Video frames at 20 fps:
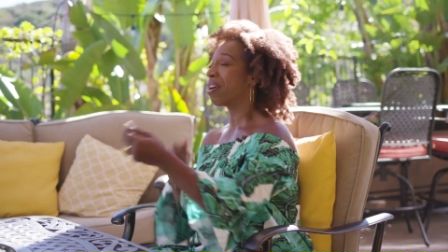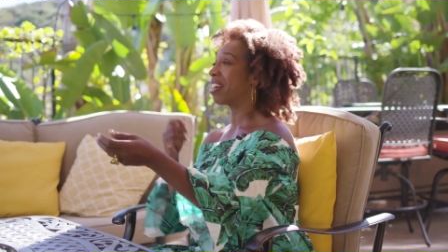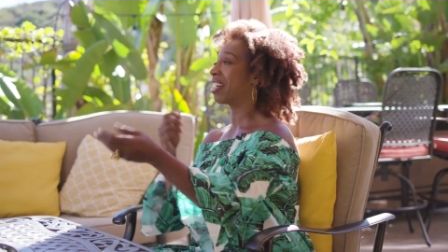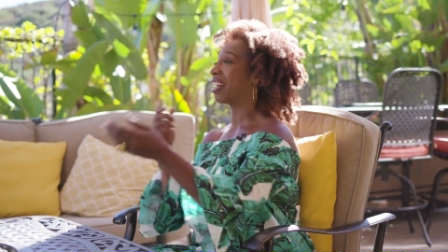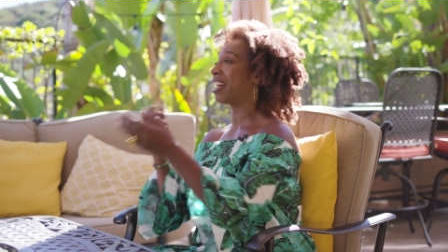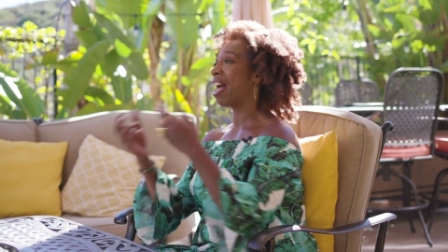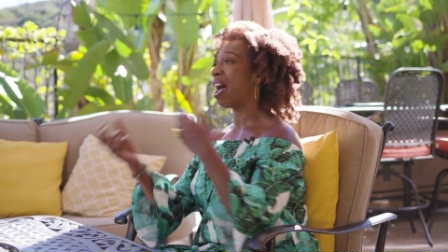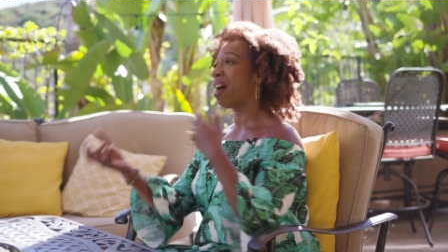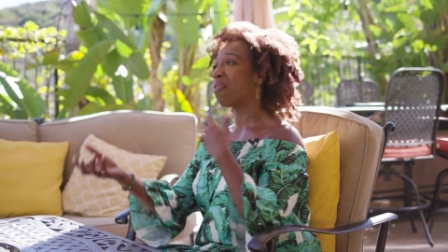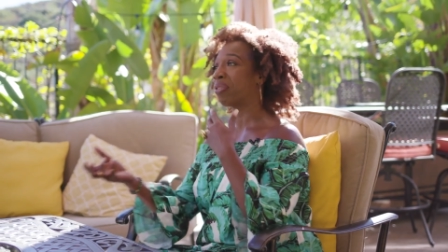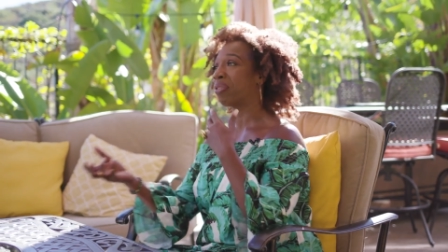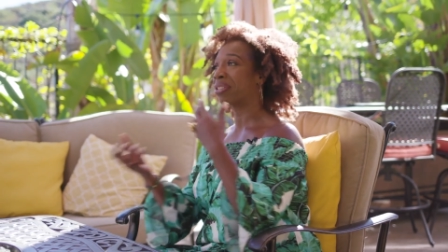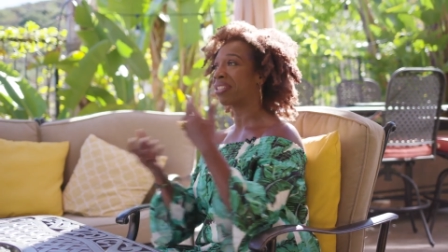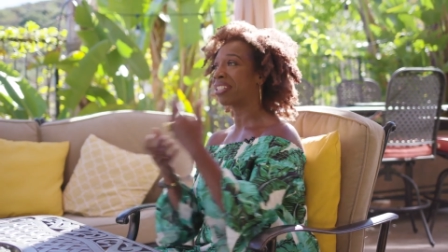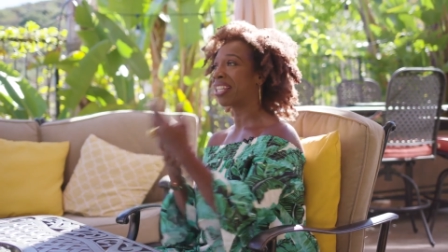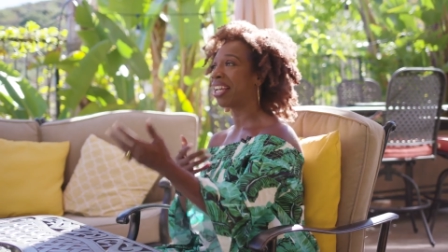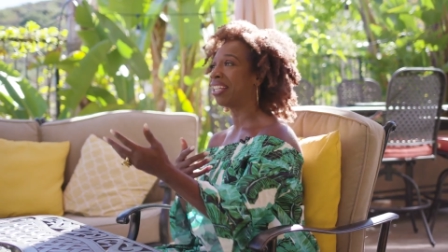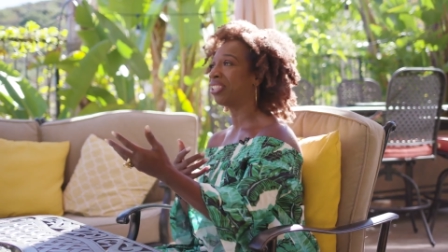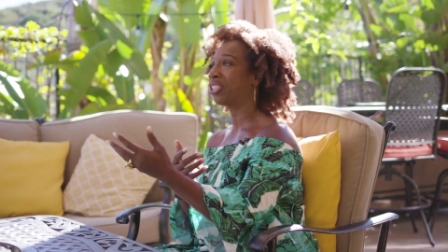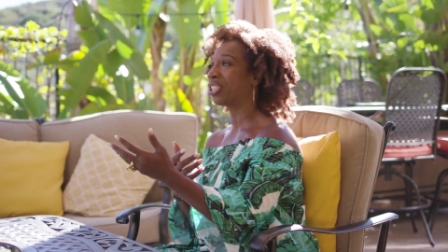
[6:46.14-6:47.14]
We're in a
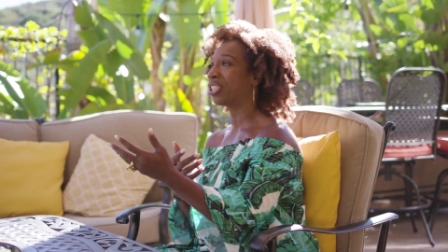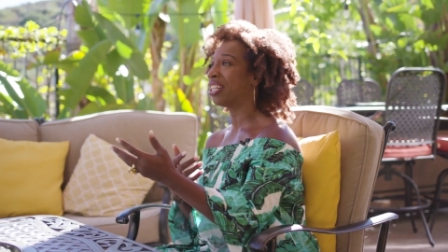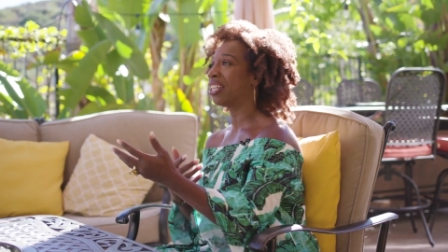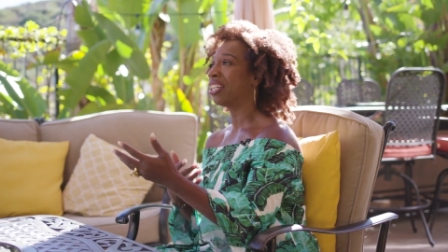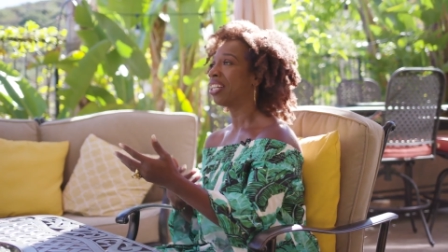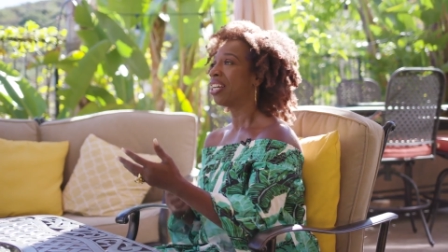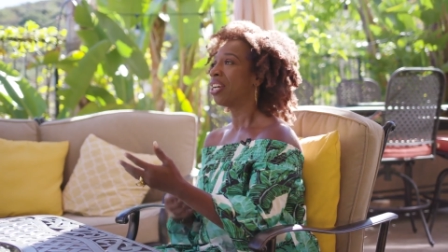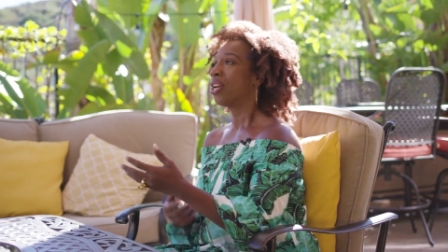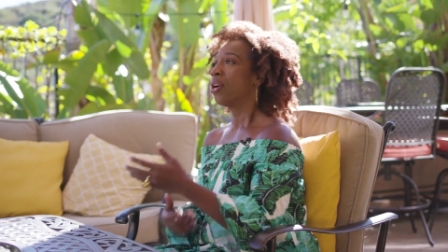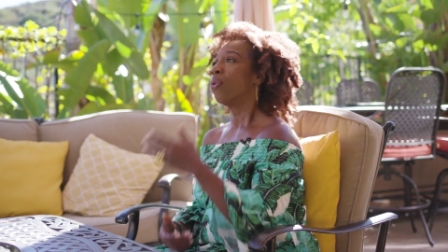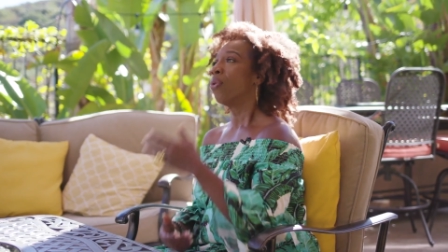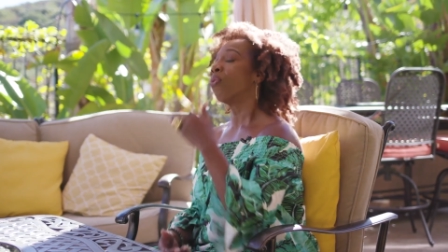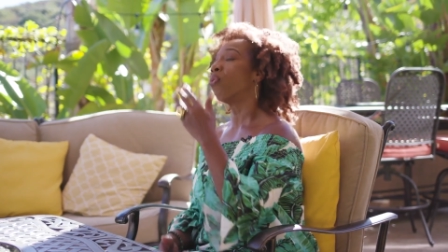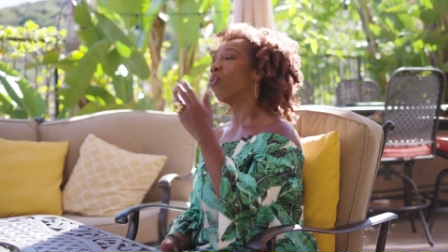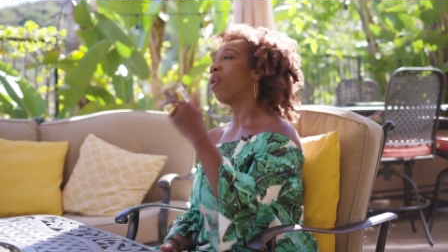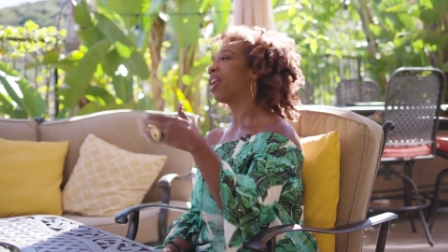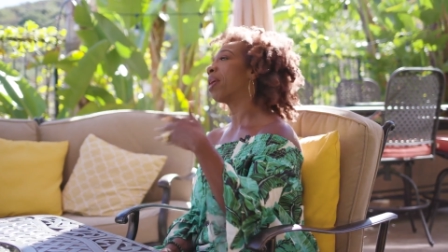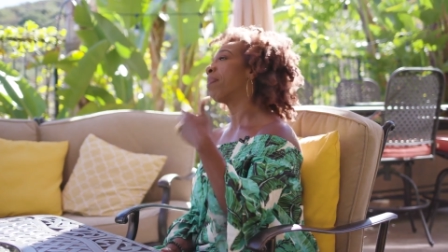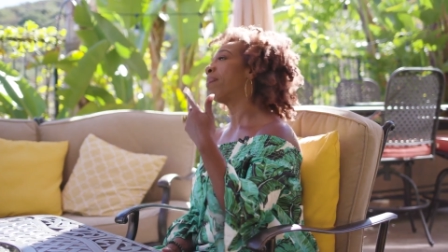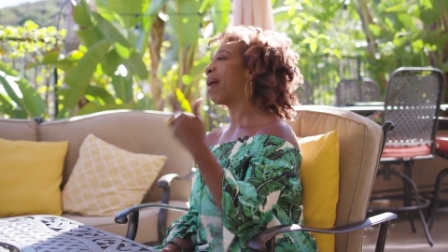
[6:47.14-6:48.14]
conversation.
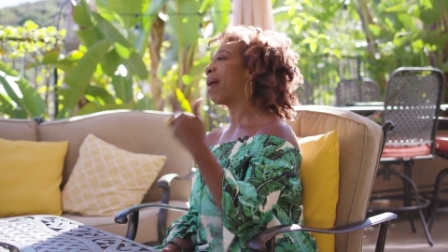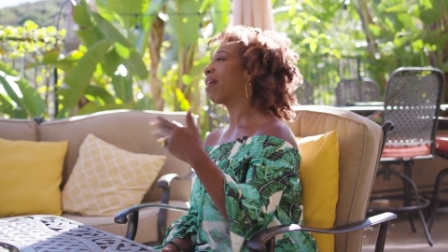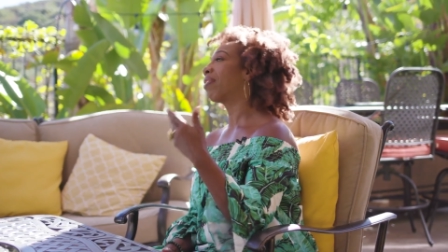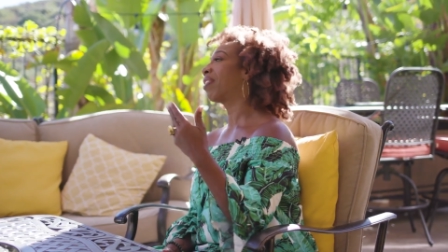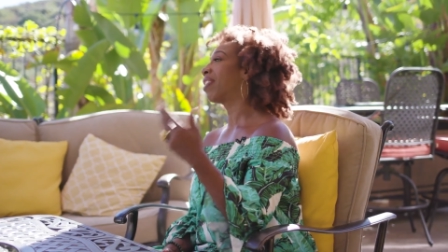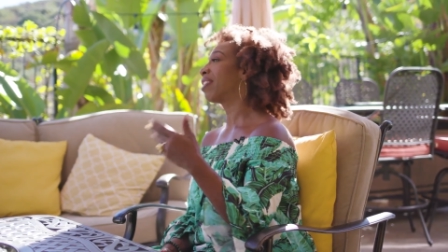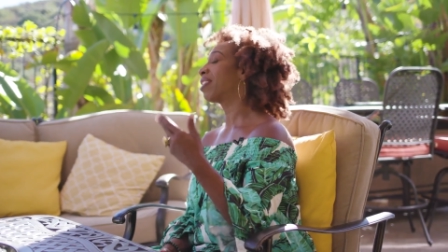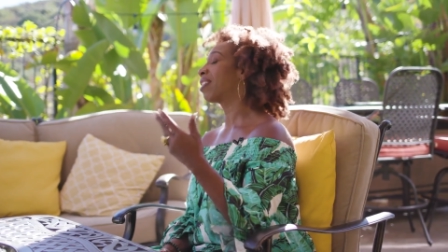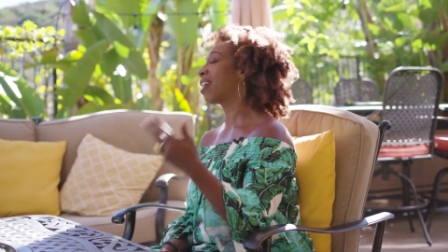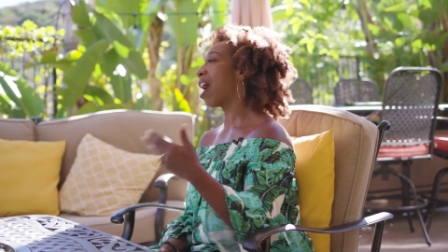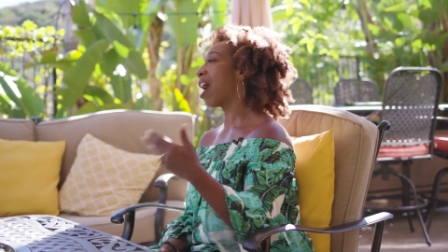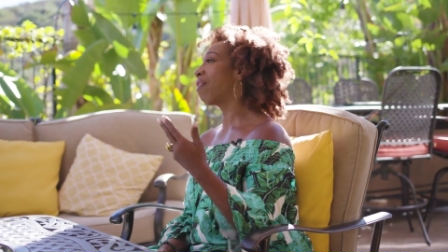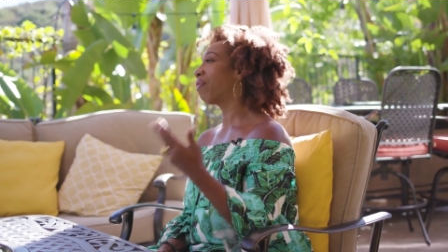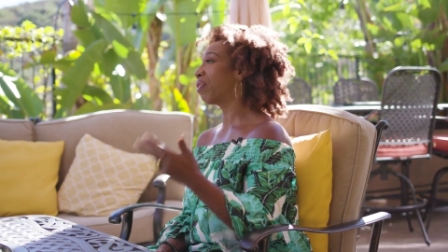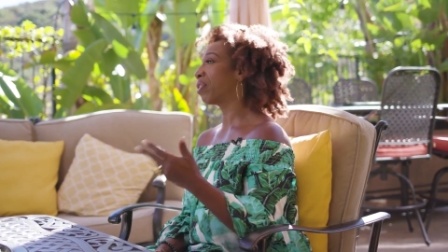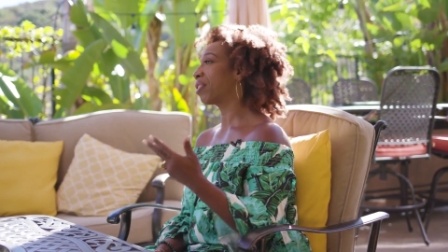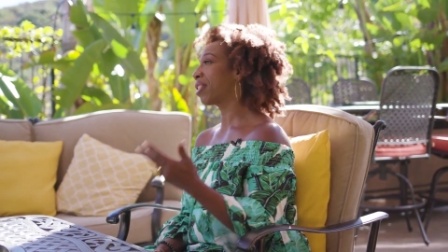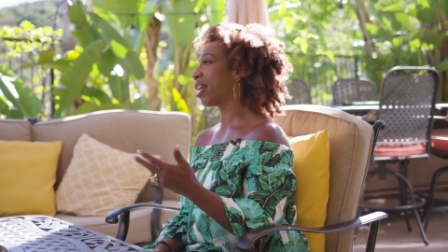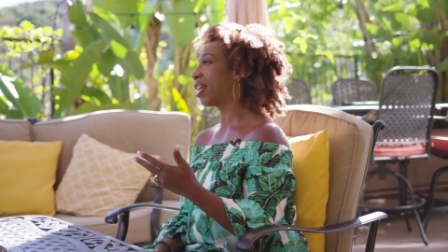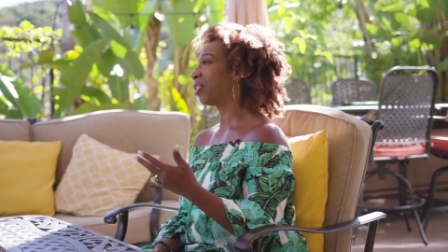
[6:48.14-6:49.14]
What about this
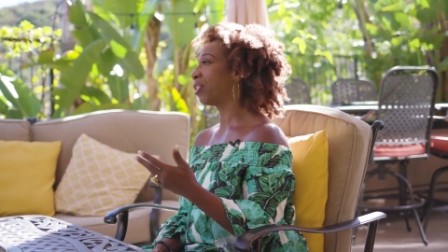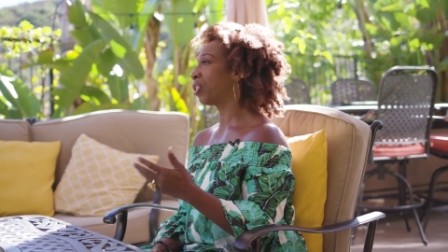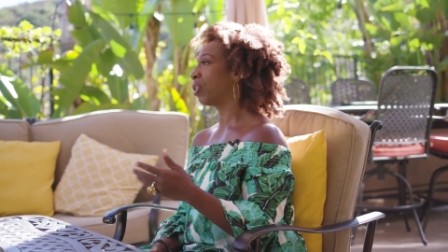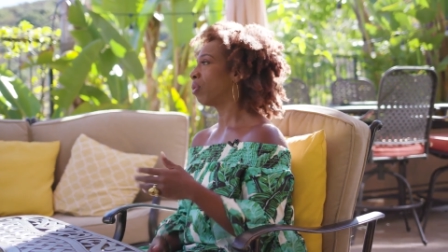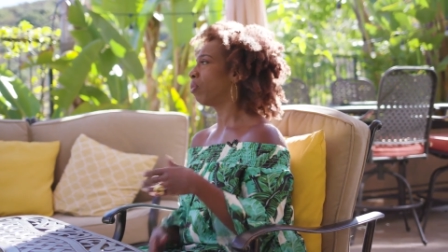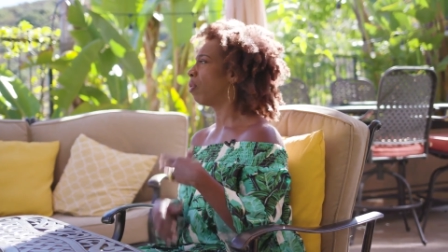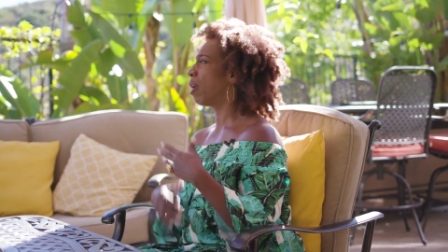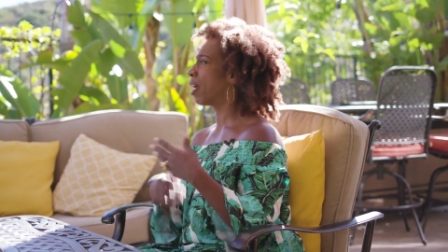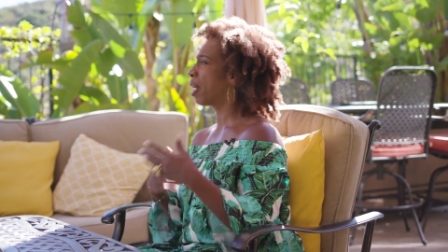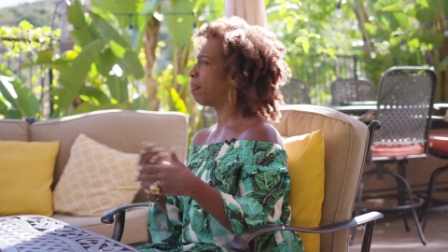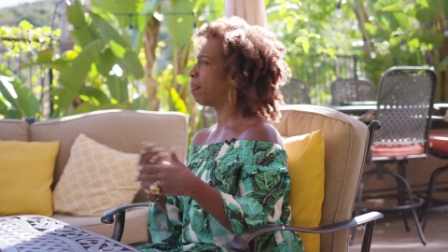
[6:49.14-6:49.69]
conversation?